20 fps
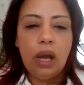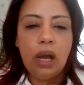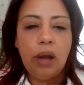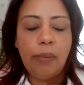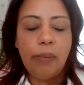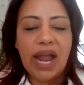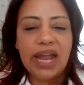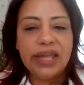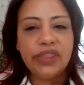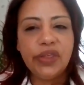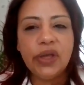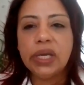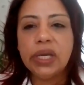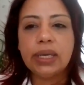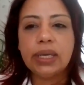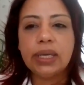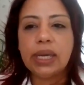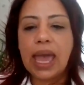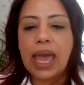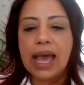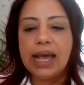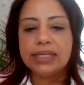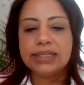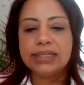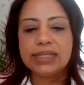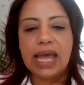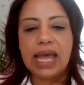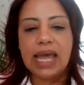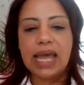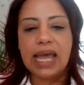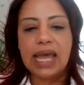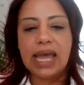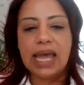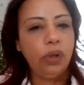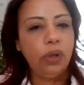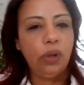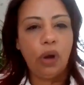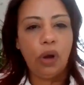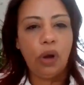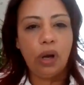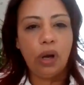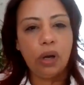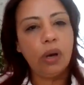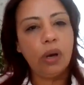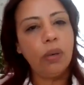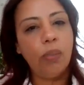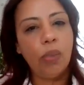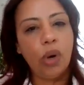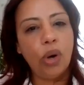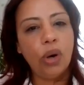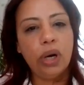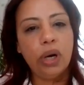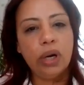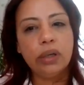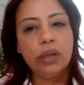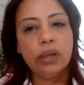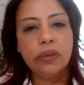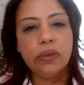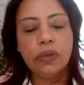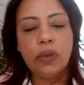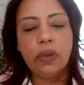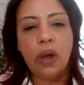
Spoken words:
I think as I move along more,